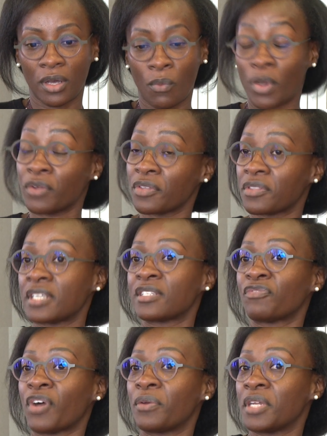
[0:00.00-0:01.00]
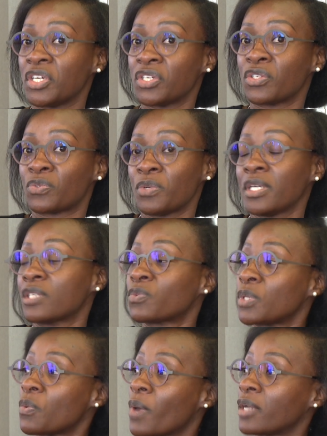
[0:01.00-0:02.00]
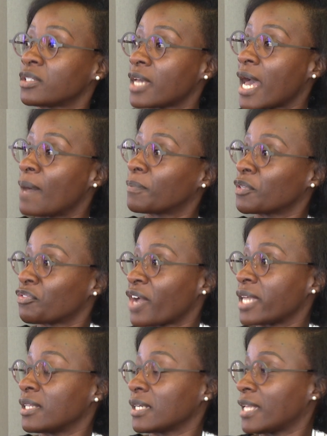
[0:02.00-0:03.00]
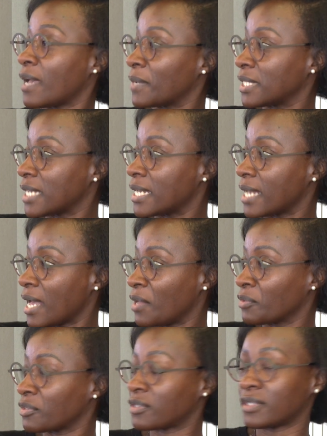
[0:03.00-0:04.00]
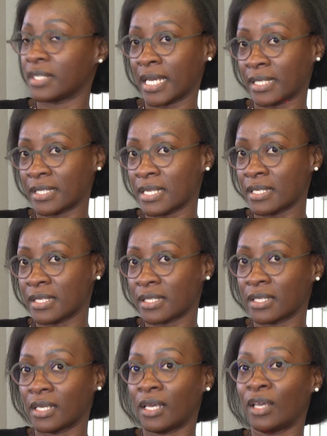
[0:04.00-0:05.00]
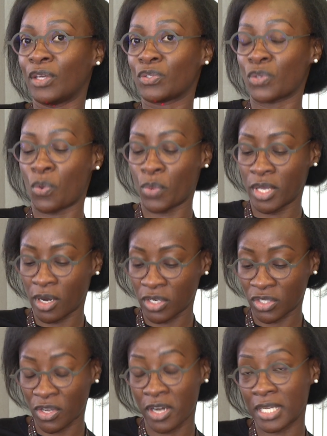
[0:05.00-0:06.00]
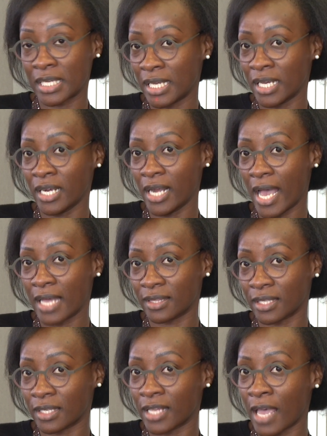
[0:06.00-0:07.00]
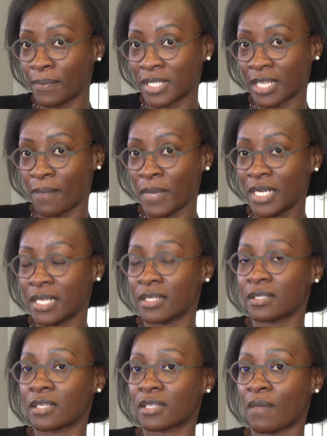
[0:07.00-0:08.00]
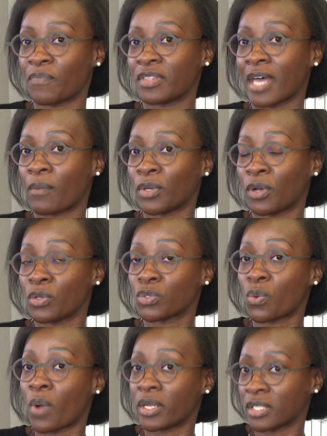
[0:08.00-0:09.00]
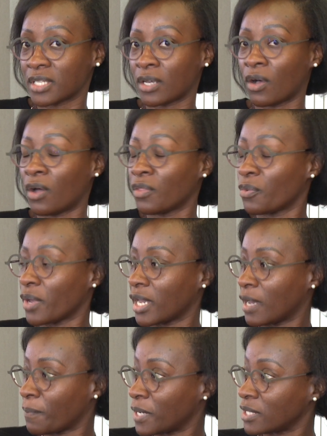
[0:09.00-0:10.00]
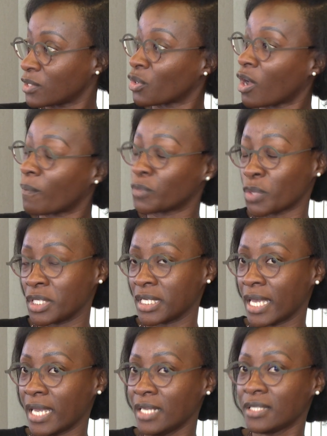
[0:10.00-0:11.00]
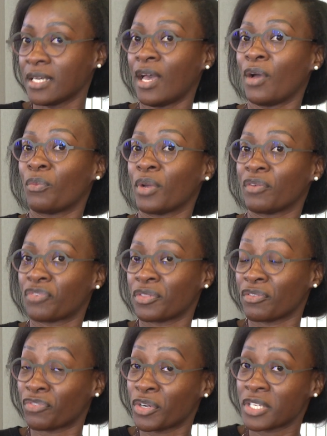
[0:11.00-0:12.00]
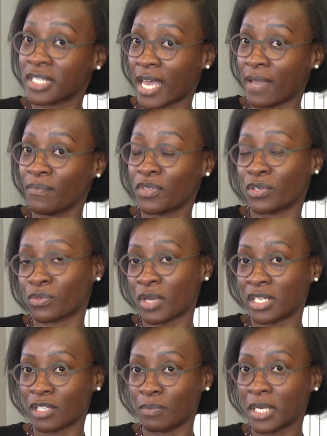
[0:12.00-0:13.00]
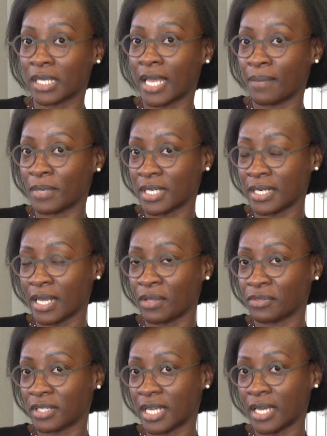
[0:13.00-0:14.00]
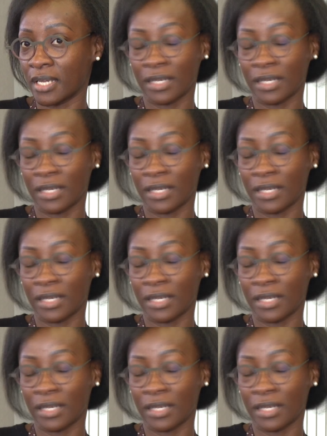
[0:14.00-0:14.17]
one of the things the foundation is doing is we want to amplify the climate and health nexus. So we are starting here at the climate summit, and this is something that we also want to take all the way up until COP28, where for the first time there's going to be a climate and health day. It